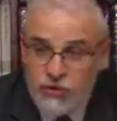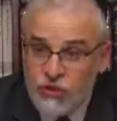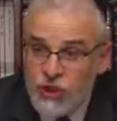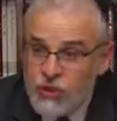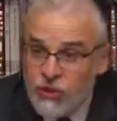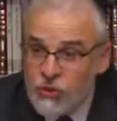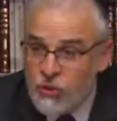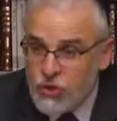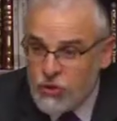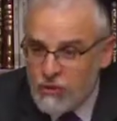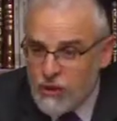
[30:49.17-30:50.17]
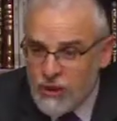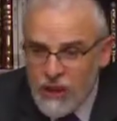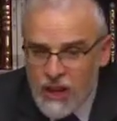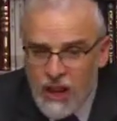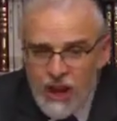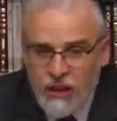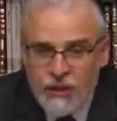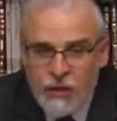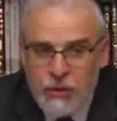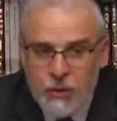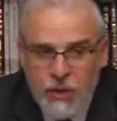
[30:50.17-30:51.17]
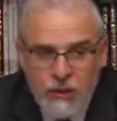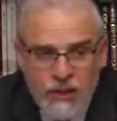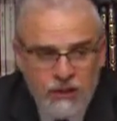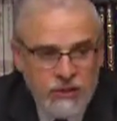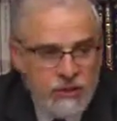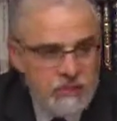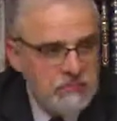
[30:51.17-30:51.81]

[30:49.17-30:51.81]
Just do tshuva. And the three of us,